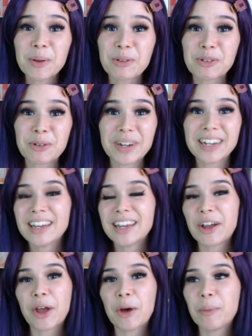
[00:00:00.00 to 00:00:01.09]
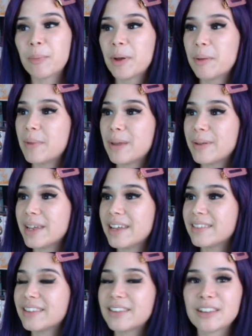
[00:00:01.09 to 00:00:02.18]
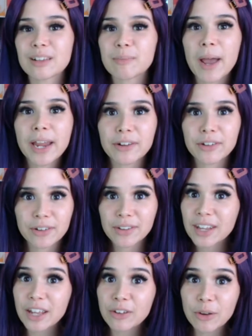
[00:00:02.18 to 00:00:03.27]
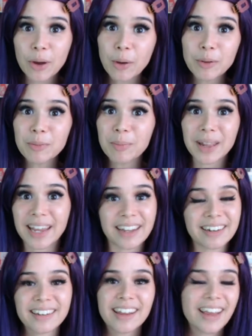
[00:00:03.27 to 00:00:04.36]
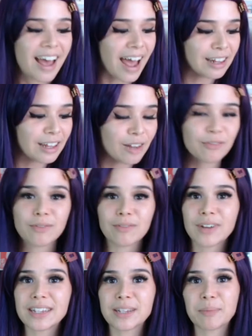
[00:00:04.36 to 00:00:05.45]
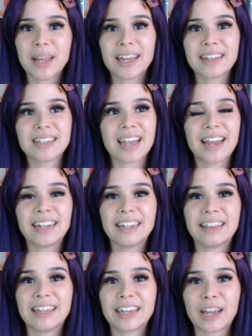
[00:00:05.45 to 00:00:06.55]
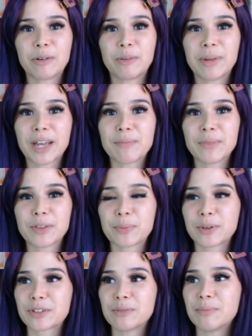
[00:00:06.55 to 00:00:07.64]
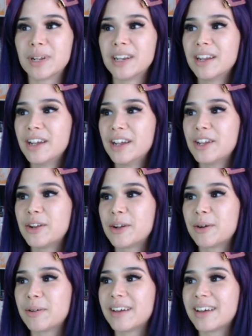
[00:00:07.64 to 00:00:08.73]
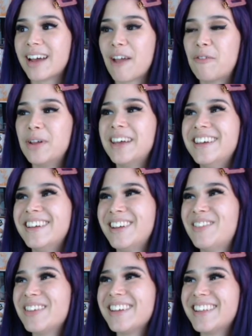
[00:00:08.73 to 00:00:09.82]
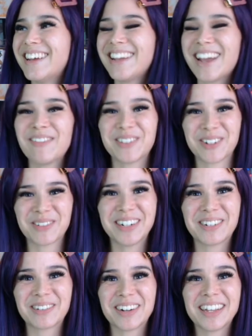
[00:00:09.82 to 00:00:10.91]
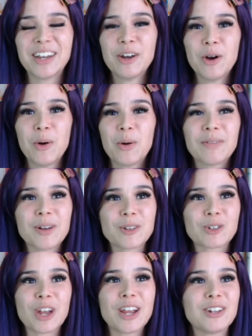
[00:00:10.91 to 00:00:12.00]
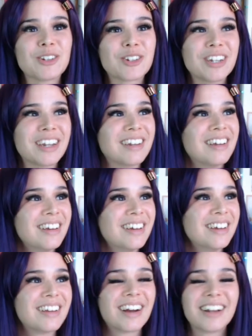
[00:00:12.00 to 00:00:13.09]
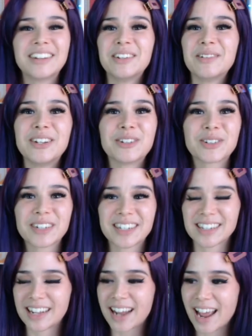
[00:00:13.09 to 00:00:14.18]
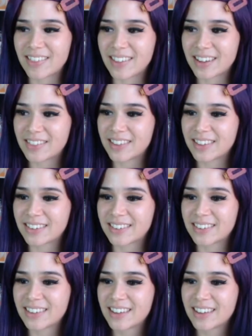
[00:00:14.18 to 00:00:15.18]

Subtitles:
enjoyed. I hope maybe this inspired you to get your own plant. I love raising plants. I didn't think I would become this person, but you know, I feel like after 2020, we've all changed and gotten new interests, and I think this